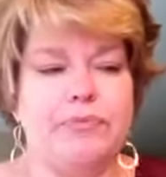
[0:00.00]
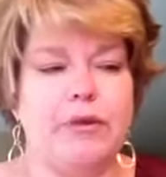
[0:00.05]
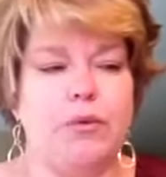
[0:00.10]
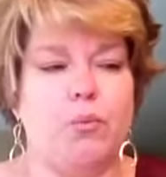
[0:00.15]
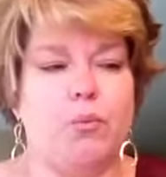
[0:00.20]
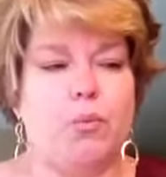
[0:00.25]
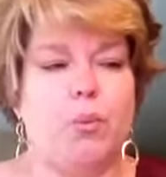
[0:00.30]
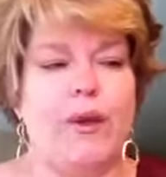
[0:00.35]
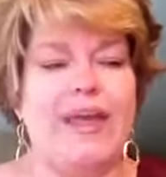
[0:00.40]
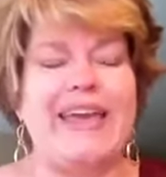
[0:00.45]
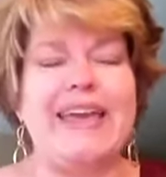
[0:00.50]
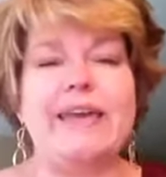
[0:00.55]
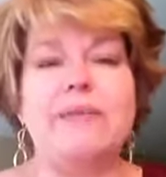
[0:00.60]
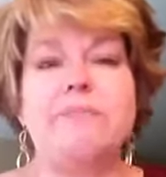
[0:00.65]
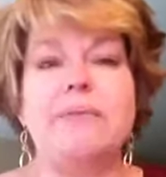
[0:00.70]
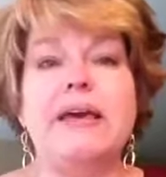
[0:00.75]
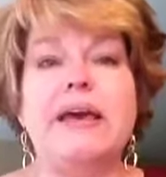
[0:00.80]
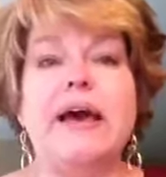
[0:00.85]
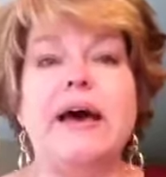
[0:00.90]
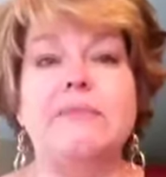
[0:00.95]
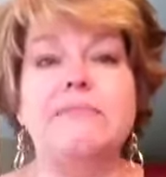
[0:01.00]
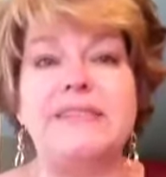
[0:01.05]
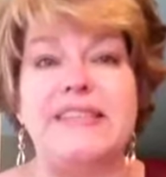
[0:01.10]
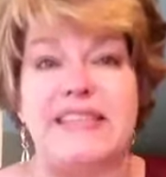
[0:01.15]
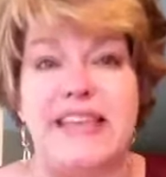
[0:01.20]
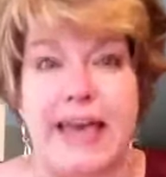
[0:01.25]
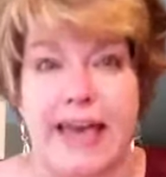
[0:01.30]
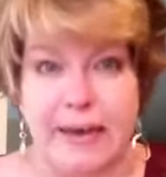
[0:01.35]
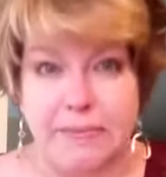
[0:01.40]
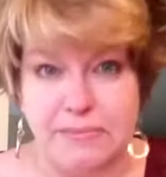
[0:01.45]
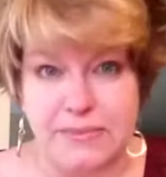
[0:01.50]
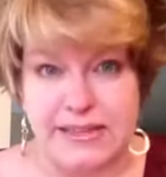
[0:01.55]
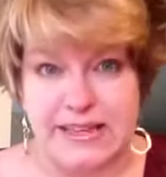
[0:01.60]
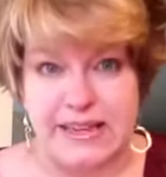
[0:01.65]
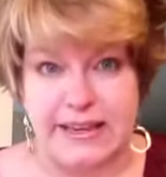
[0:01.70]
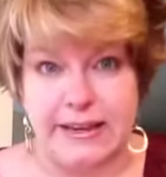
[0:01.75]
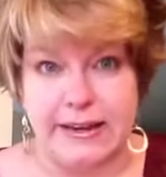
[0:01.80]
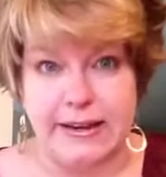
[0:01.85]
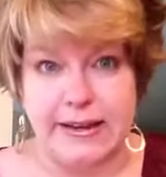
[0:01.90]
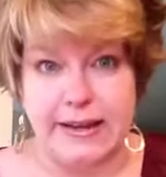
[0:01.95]
we can become
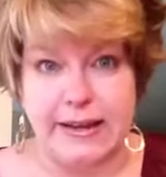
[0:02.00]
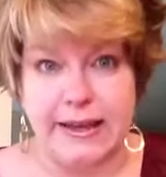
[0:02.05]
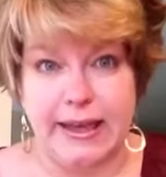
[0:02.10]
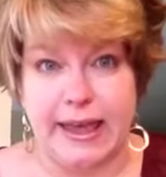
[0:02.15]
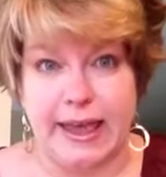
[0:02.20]
tempted,